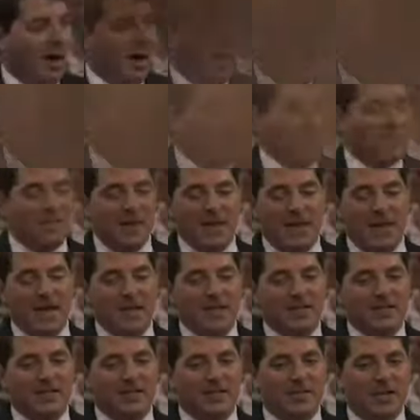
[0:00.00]
uh,
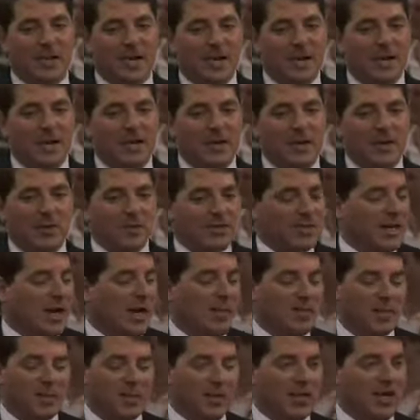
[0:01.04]
because uh, it was an
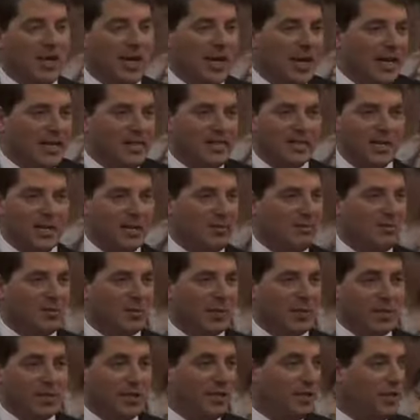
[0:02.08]
opportunity to, to
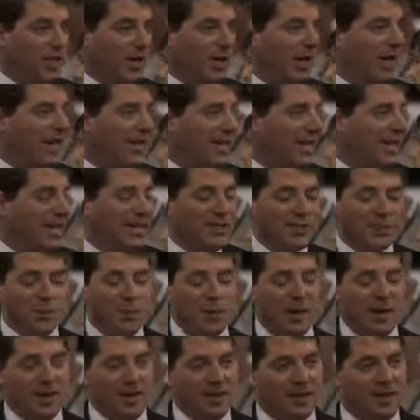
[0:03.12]
really share ideas
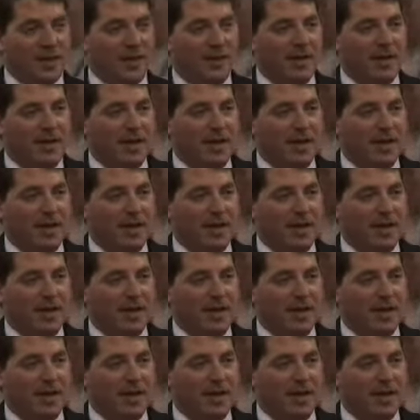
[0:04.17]
with,